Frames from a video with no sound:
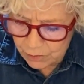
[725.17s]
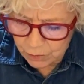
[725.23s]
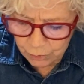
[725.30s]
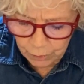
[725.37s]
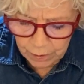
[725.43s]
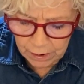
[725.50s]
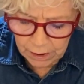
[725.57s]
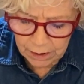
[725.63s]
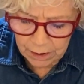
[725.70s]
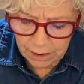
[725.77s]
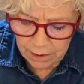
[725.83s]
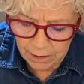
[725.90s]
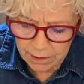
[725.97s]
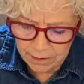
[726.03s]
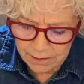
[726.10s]
green,
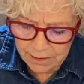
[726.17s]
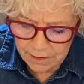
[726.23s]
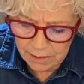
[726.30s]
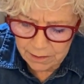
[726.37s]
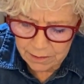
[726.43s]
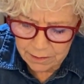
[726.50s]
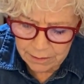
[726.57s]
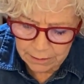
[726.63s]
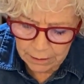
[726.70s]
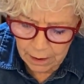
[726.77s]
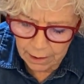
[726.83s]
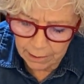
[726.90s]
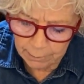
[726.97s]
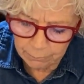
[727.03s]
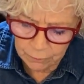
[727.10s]
and it says it's
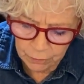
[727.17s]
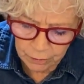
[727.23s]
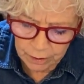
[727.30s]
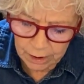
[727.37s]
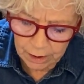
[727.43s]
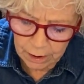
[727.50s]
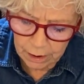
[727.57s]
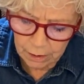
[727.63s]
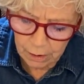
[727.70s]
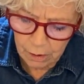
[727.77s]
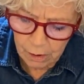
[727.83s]
lime green.